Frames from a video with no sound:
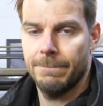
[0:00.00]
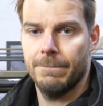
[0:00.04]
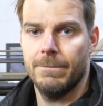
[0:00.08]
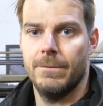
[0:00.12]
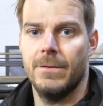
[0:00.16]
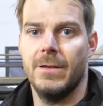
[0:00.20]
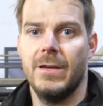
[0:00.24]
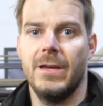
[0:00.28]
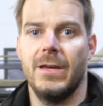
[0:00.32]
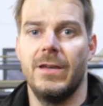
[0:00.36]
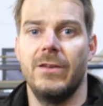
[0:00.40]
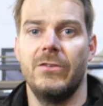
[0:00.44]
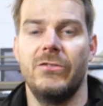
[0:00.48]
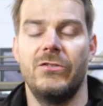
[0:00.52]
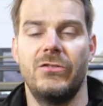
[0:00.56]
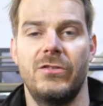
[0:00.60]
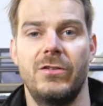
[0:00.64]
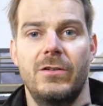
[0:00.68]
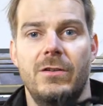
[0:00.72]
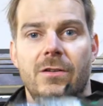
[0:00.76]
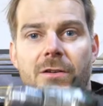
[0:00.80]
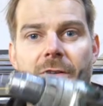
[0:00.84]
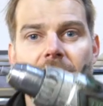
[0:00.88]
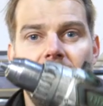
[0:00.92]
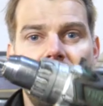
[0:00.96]
this
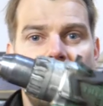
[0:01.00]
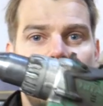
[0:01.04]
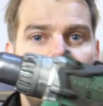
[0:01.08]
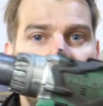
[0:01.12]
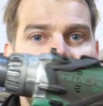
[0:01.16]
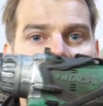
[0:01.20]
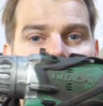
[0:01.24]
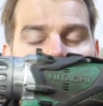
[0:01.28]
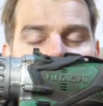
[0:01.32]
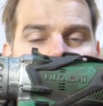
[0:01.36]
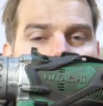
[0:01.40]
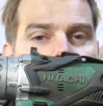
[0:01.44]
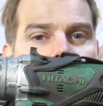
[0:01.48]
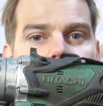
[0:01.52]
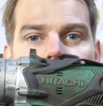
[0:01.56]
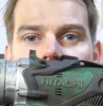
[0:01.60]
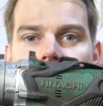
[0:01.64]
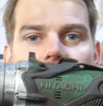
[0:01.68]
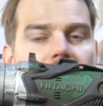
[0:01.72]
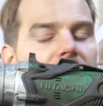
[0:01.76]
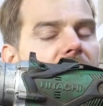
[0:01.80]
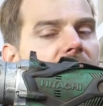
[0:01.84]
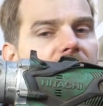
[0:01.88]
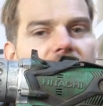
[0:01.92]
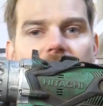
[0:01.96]

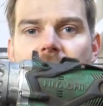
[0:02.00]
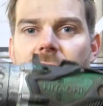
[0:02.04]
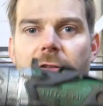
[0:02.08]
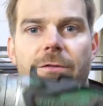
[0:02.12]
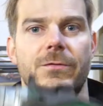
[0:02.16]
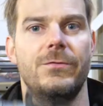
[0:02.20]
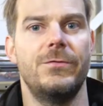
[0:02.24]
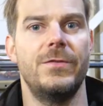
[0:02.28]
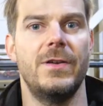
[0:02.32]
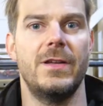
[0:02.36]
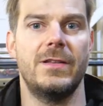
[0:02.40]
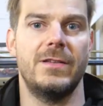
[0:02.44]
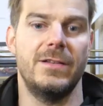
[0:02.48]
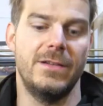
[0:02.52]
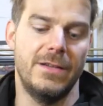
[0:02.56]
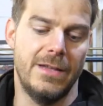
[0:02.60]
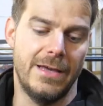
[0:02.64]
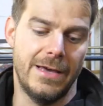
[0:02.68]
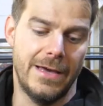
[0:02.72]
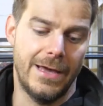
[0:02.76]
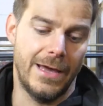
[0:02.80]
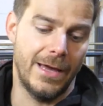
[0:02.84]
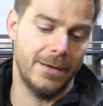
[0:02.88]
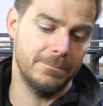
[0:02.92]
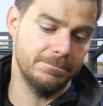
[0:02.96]
does not fit
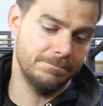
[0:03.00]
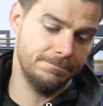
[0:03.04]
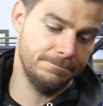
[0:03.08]
there.